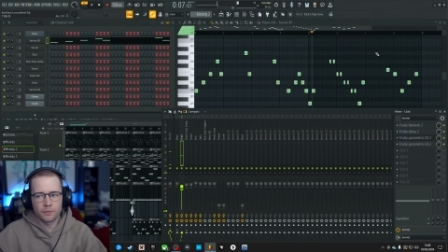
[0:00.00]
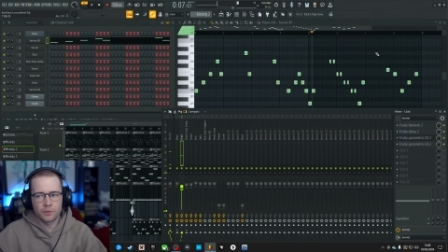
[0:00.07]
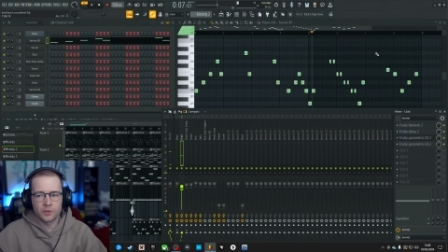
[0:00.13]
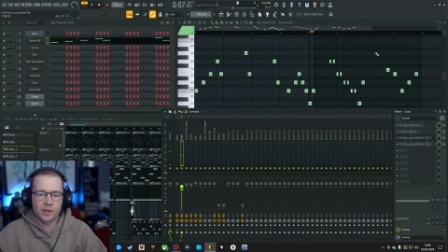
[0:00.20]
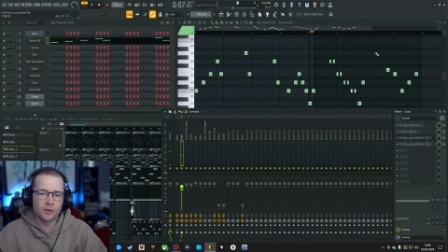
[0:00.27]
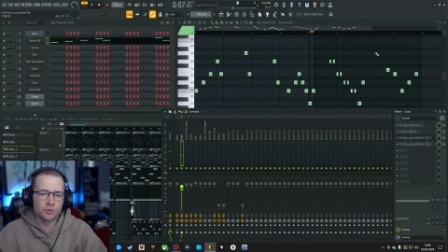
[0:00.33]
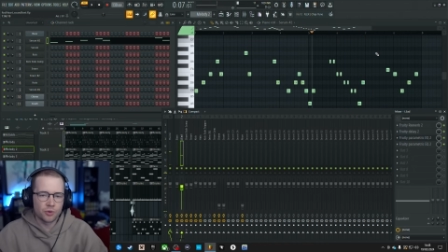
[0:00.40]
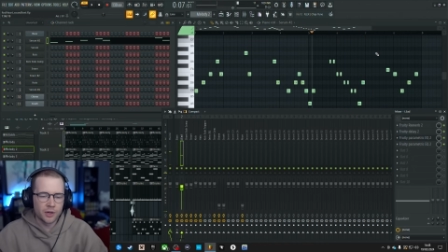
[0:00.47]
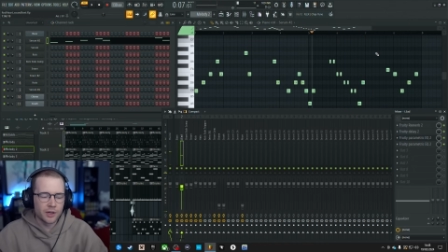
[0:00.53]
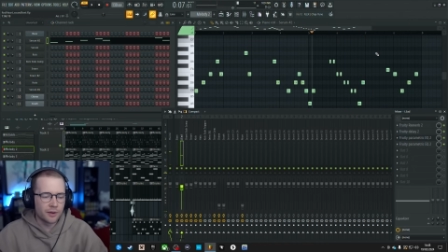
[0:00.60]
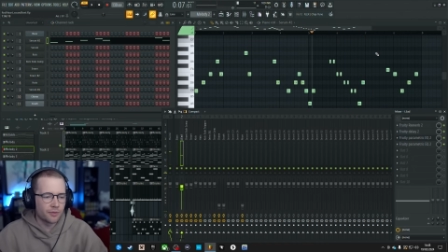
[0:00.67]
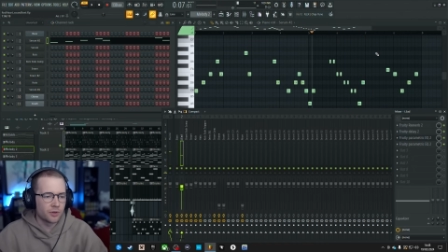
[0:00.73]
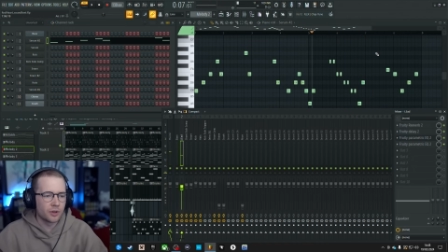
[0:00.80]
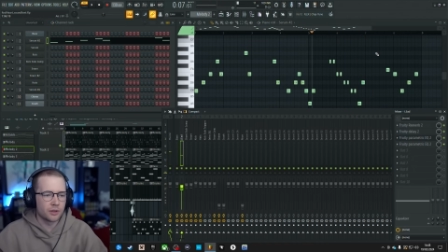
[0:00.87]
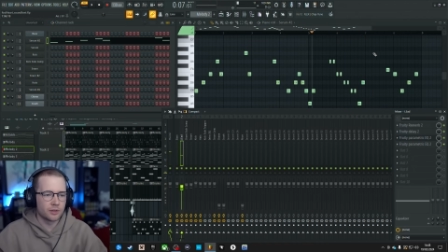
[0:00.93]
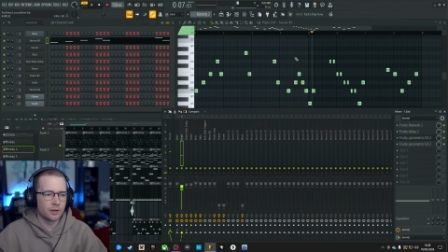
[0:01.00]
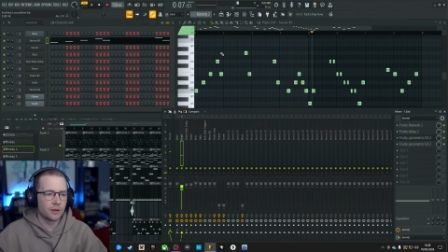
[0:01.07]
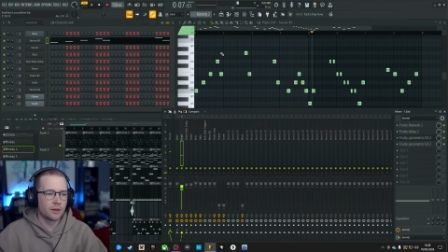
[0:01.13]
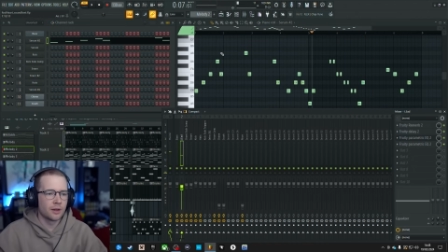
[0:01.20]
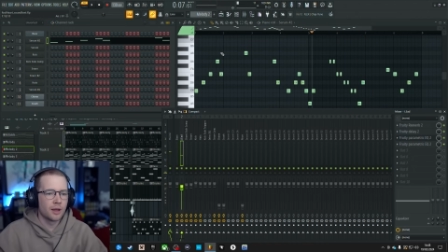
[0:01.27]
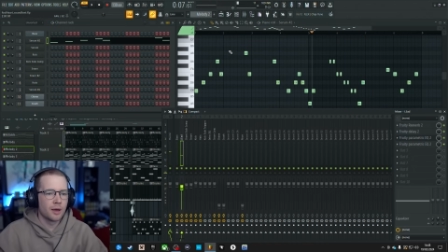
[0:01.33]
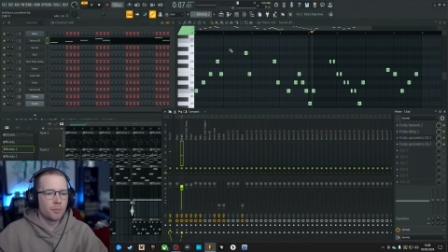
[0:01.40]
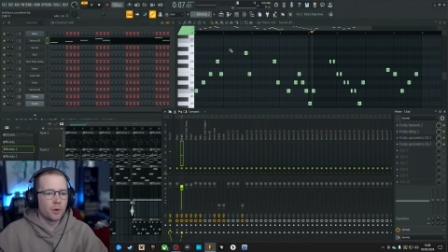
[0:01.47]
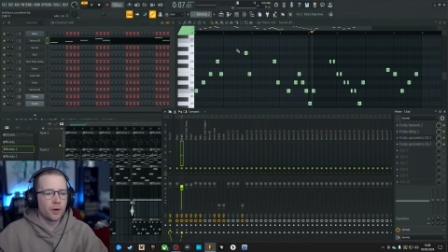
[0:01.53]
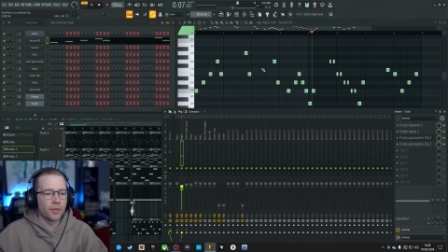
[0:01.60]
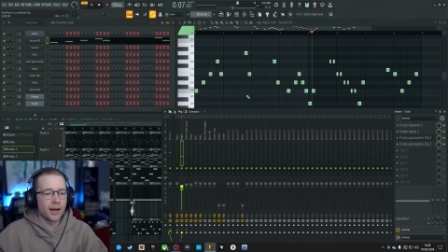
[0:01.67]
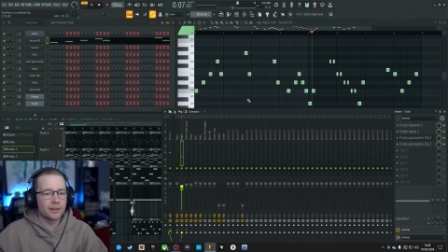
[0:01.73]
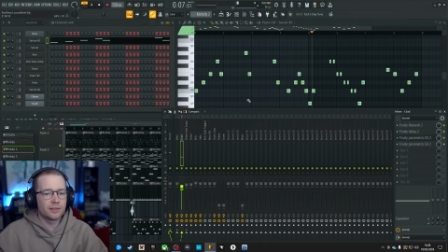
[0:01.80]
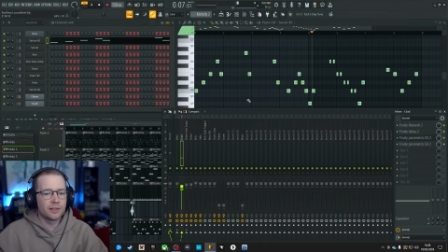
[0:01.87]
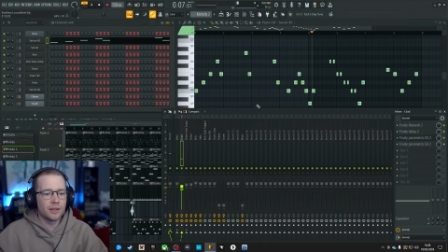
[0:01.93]
Sounds really different, doesn't it? But
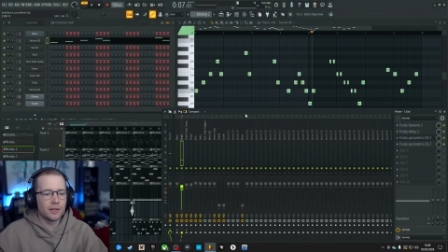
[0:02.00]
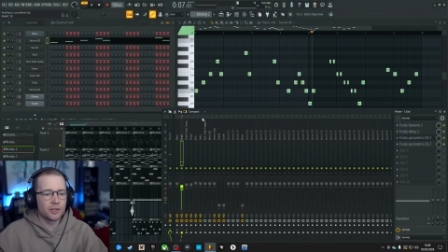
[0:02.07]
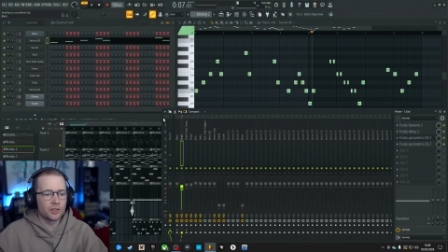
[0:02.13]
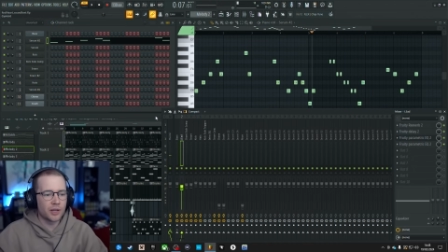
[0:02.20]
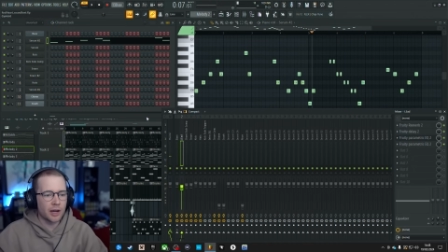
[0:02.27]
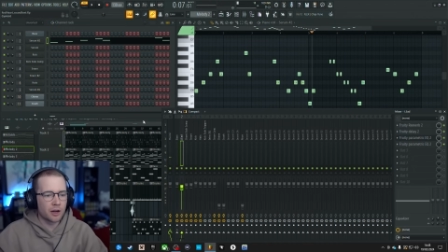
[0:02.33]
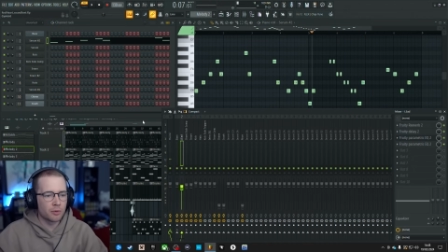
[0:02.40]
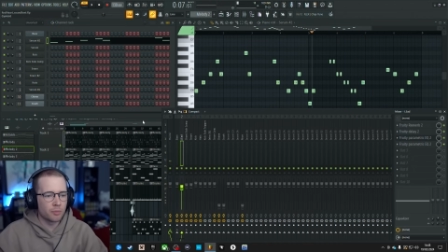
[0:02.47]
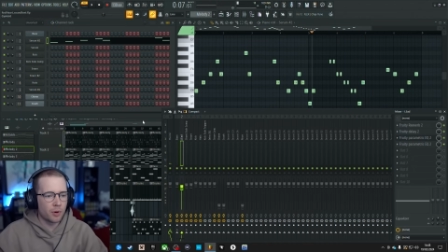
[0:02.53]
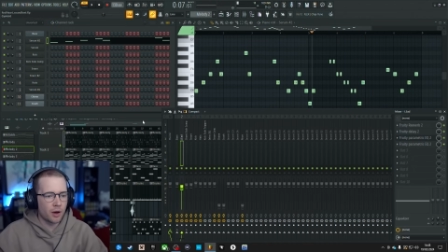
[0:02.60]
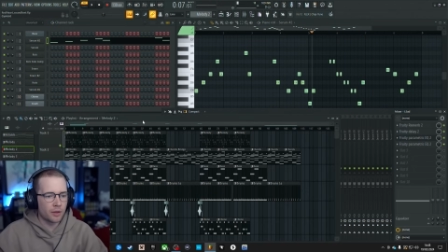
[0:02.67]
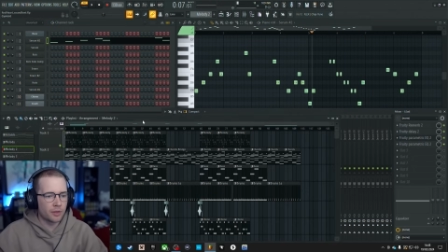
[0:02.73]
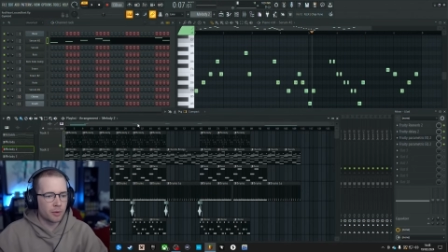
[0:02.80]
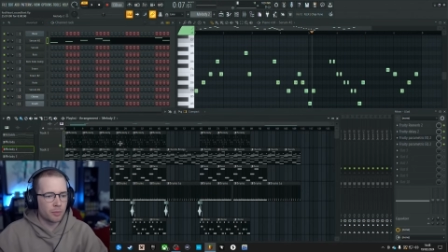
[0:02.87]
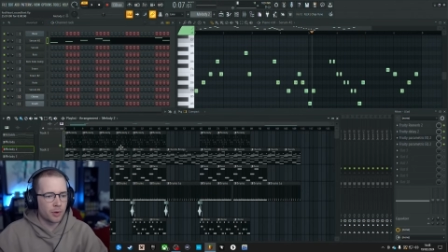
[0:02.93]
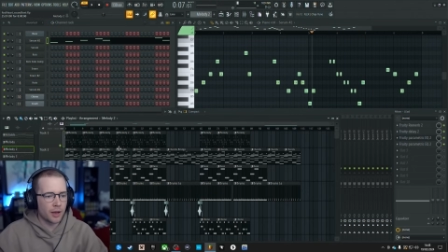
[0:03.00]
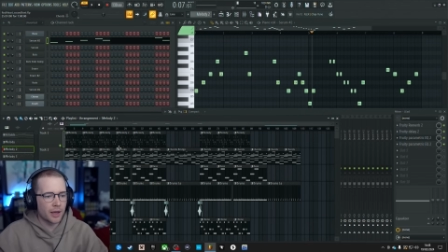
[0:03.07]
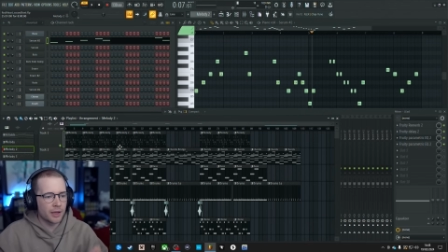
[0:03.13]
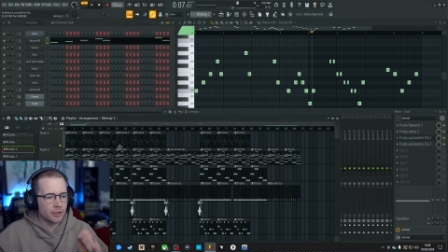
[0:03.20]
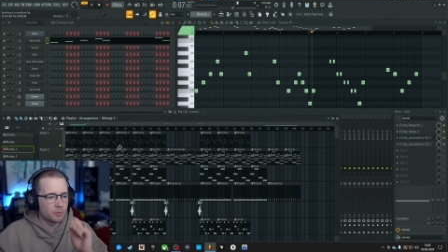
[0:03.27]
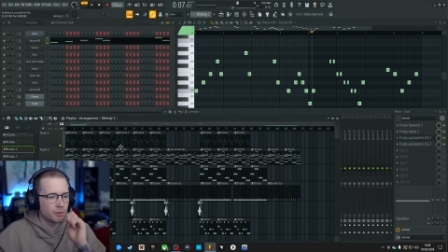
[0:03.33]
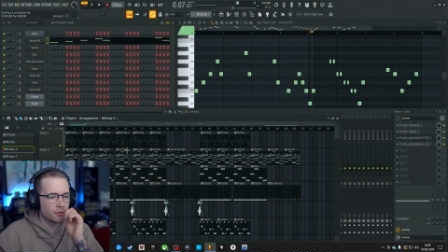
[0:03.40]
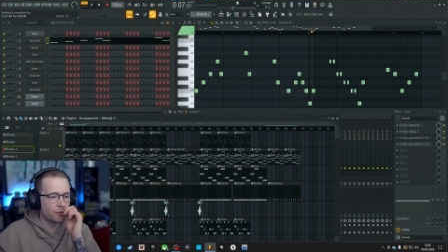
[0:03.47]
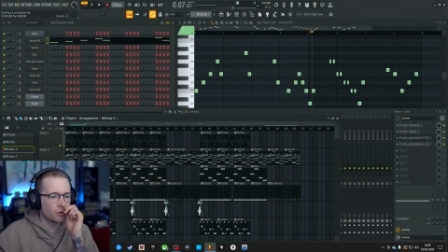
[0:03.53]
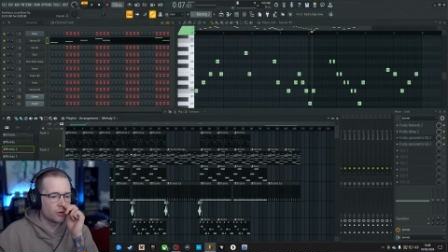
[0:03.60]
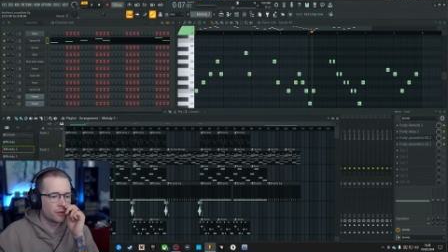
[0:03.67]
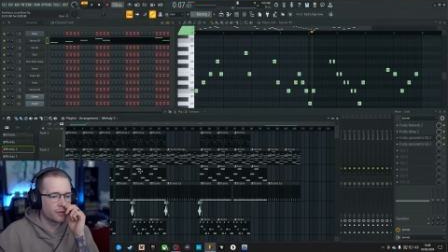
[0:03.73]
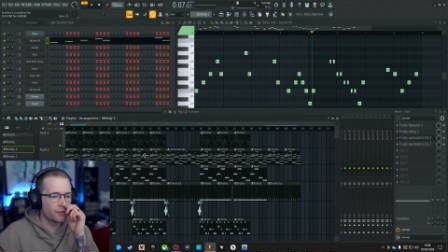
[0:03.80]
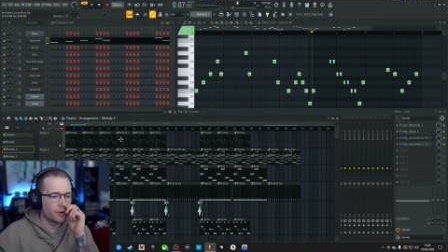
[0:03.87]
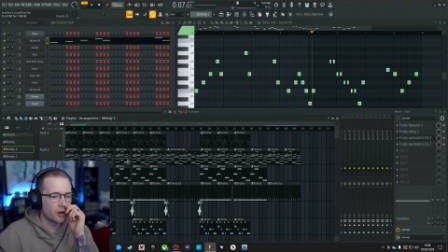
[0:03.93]
that's the second part that plays before
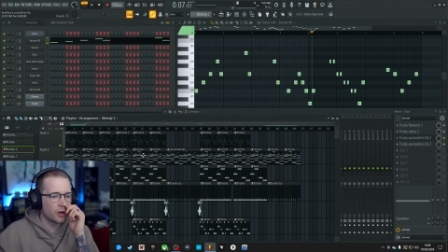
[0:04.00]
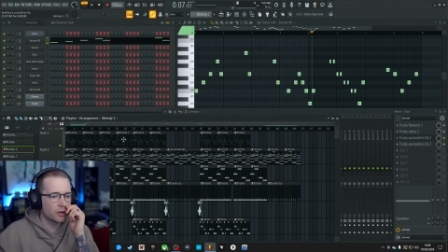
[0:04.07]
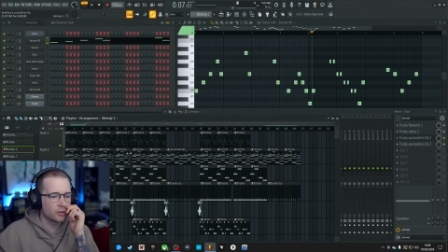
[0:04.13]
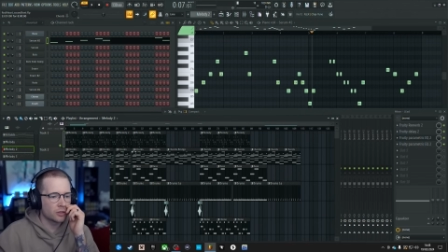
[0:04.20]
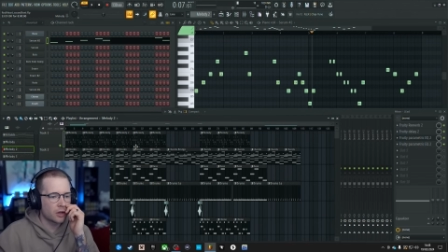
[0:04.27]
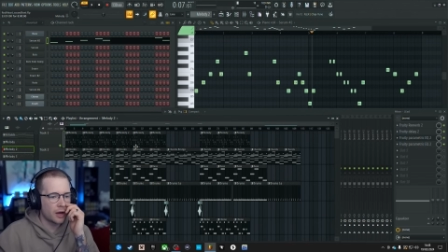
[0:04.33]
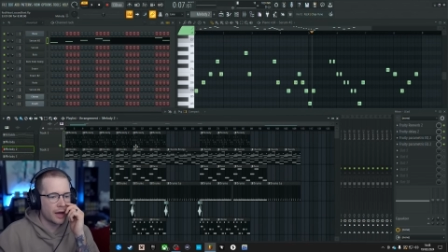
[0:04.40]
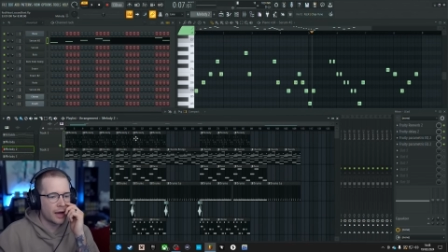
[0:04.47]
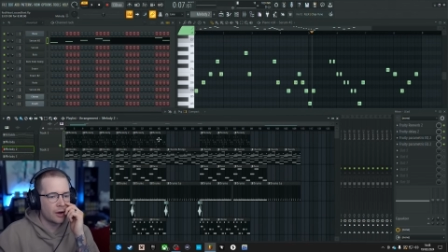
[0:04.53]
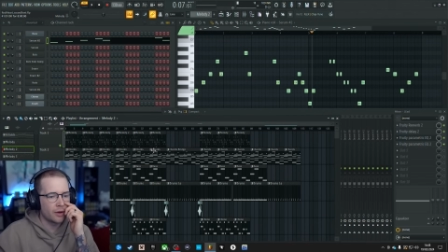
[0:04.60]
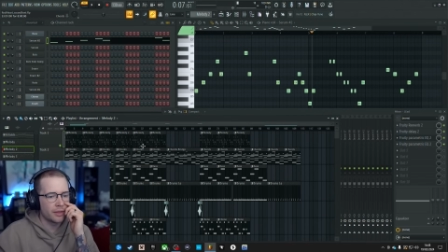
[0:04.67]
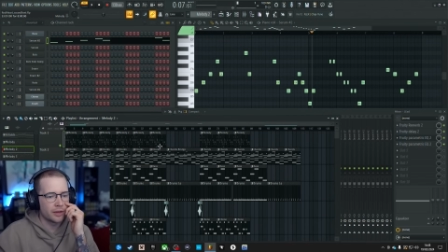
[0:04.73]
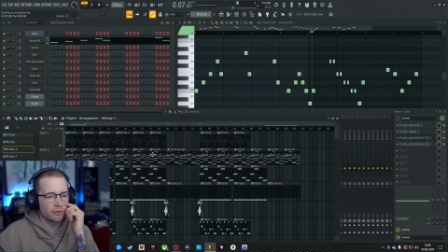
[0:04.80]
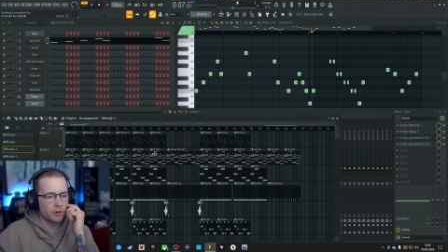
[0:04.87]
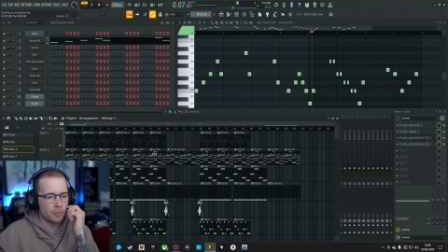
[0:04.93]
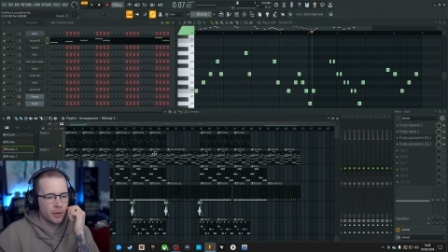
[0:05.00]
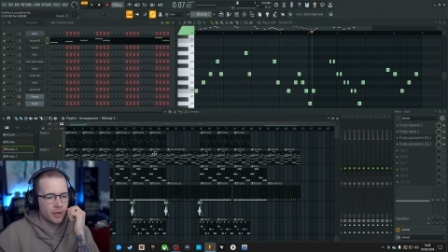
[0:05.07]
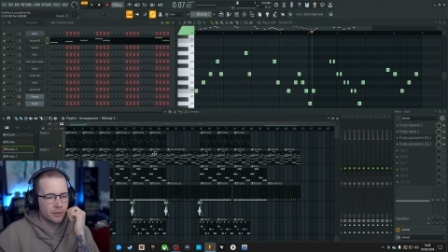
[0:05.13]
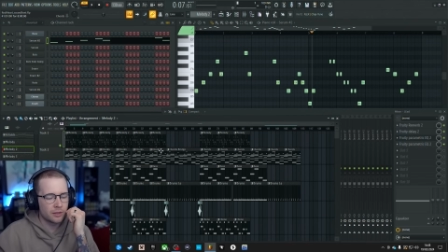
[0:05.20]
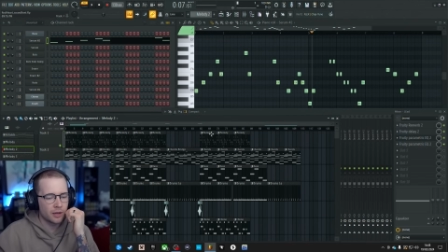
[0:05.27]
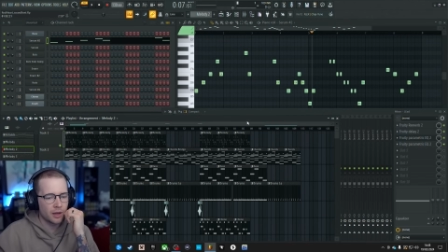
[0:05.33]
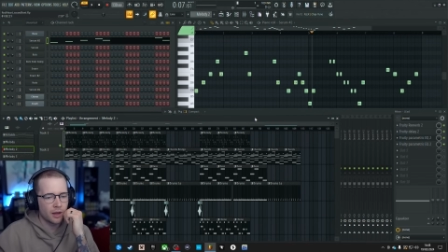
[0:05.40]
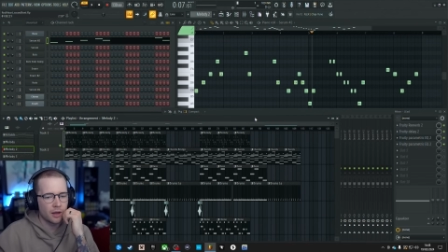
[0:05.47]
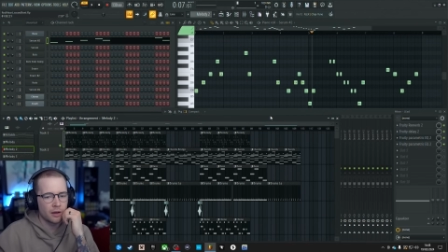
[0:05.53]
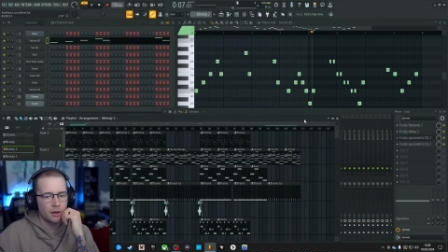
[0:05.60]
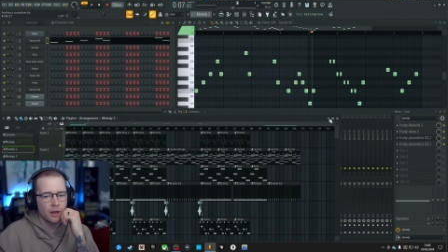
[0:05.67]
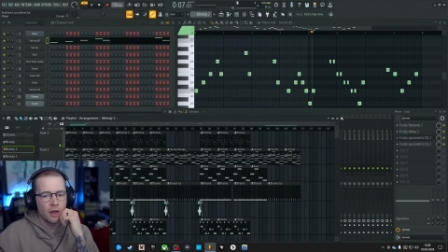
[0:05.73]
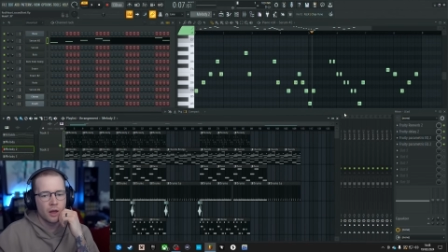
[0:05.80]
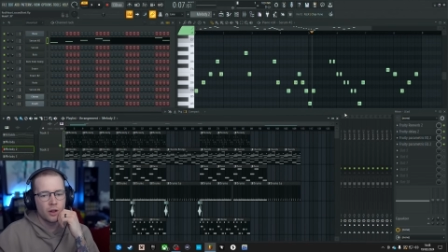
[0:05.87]
the first cutout, and then it repeats again.